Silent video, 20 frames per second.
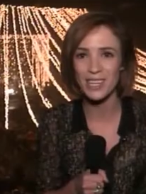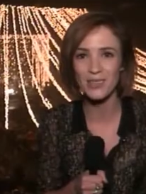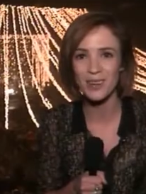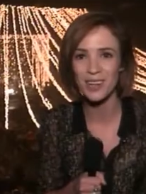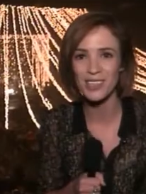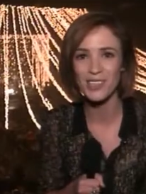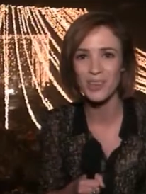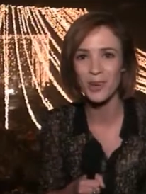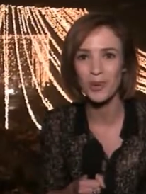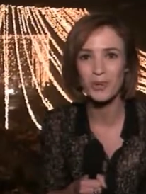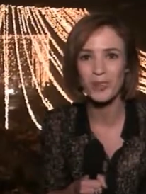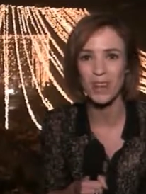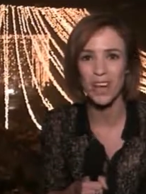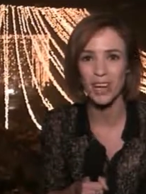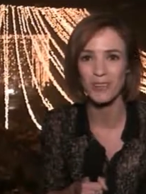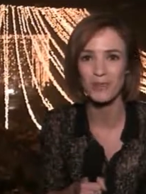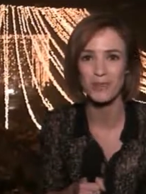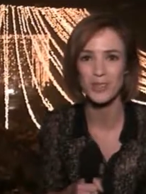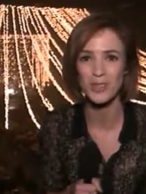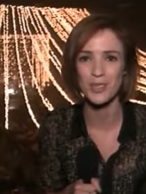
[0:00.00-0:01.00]
anyone knew that
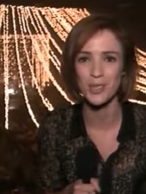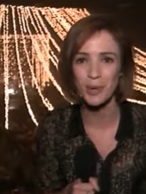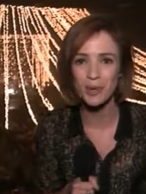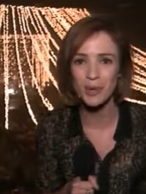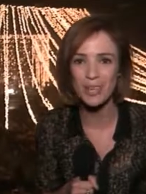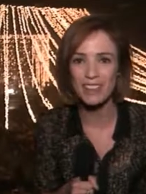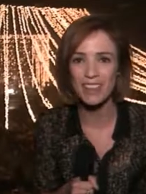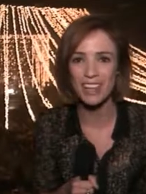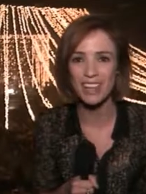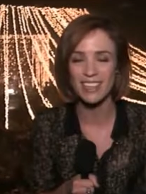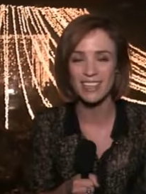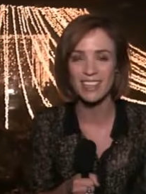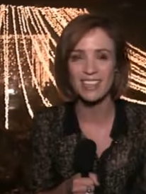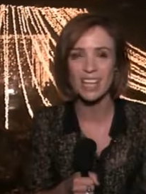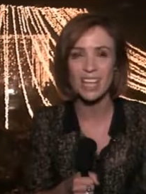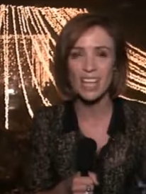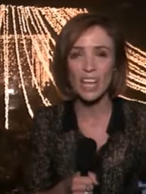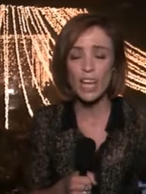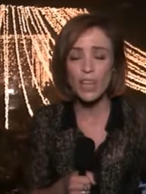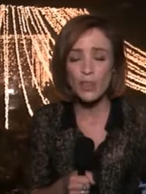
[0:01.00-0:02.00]
he was doing
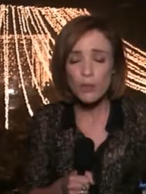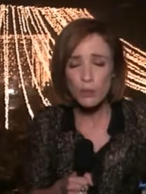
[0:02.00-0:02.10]
this.